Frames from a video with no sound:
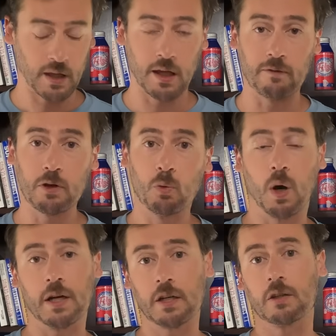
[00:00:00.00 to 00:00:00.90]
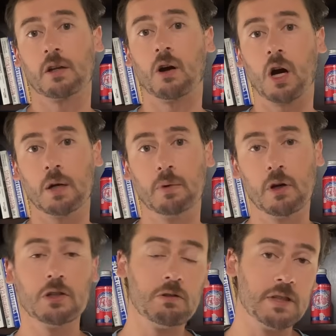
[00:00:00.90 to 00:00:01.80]
If you want to clear hard
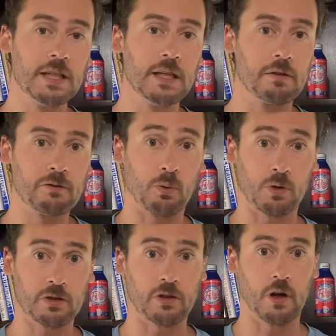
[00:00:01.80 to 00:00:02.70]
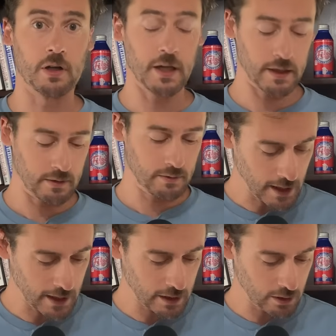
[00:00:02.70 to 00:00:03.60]
mode, you need a 4-star Knight.
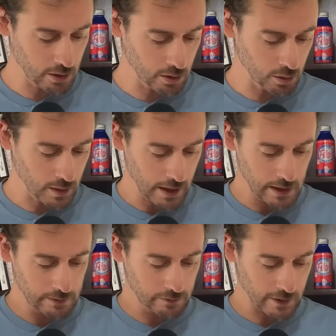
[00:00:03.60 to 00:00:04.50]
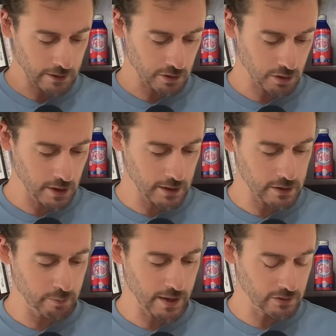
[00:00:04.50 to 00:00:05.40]
I go area of effect or
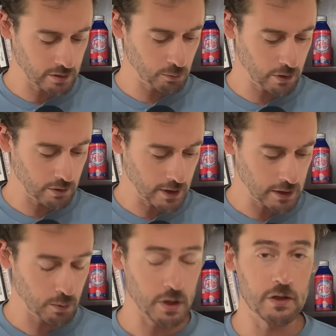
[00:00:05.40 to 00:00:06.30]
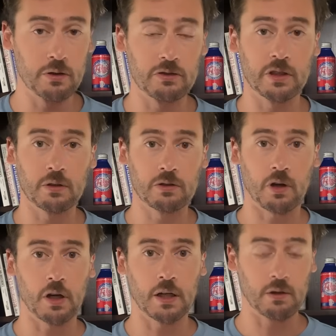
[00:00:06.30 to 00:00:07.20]
crit, depends on whether or not you want to do single
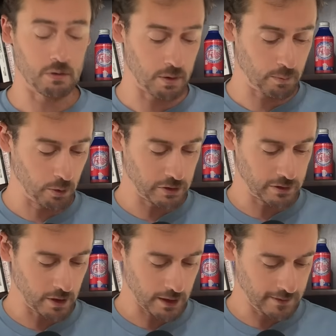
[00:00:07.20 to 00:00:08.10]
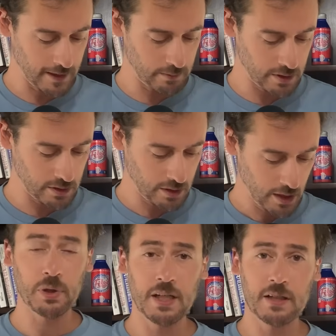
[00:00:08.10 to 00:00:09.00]
target or multi-target damage.
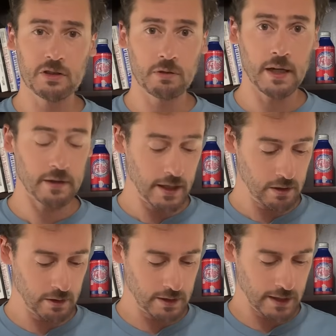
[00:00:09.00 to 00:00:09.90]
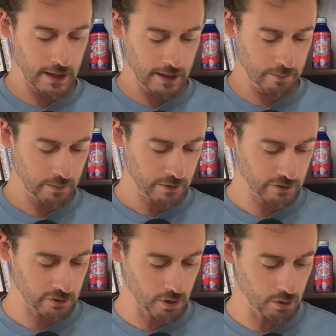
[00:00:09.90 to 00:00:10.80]
Bleed is great later in the game,
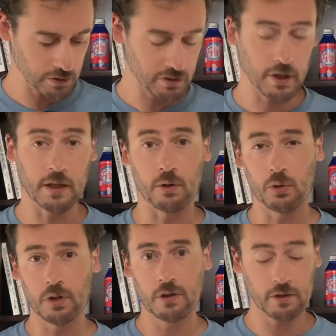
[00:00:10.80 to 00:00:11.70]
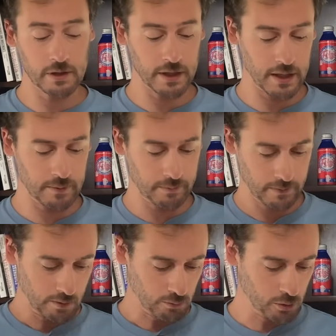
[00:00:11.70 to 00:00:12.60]
slow is great earlier in the game.
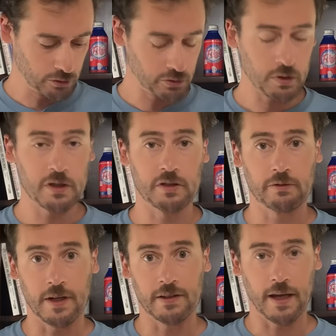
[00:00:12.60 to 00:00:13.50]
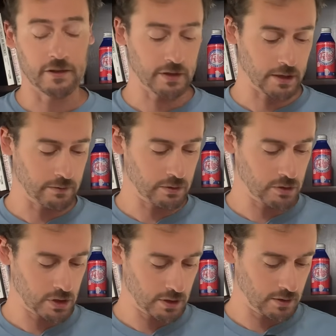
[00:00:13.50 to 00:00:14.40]
Rune Sword is a fantastic
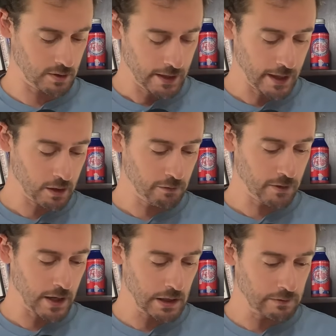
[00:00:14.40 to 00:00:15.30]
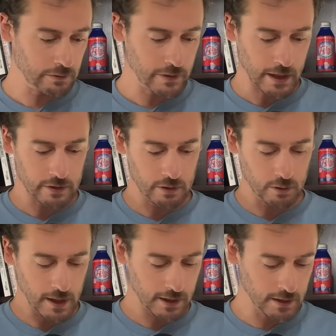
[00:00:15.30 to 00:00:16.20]
evolution, and I go for area of effect.
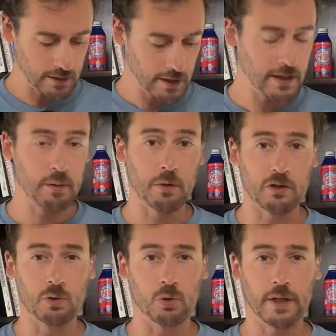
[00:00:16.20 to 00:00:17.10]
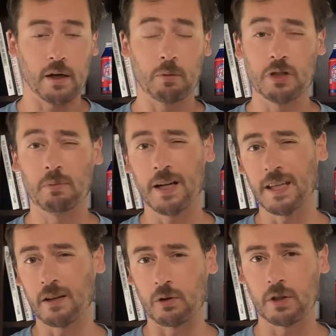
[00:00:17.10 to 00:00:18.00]
You're not going to need that much cooldown, but you might
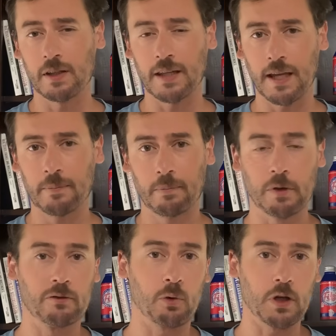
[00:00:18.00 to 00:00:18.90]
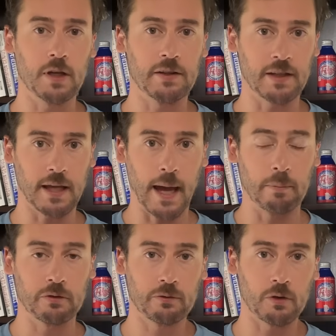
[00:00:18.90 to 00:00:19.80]
need it early in the game before you hit the
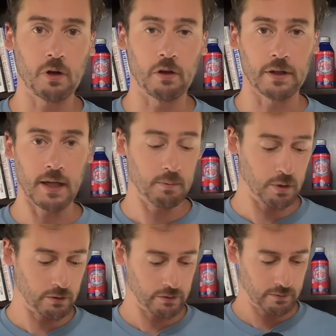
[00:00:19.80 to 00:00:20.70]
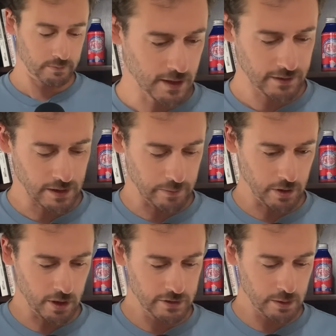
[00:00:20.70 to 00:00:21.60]
caps for all the game modes. Next up,
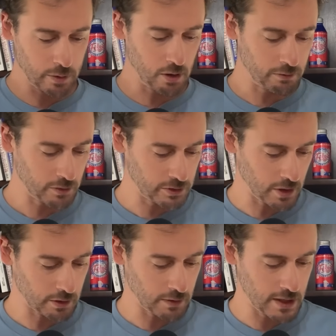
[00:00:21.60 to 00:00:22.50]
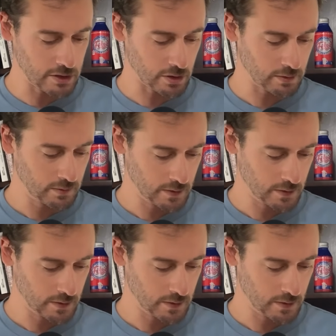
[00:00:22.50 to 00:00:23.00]
the Hunting Bow for Dark Ranger.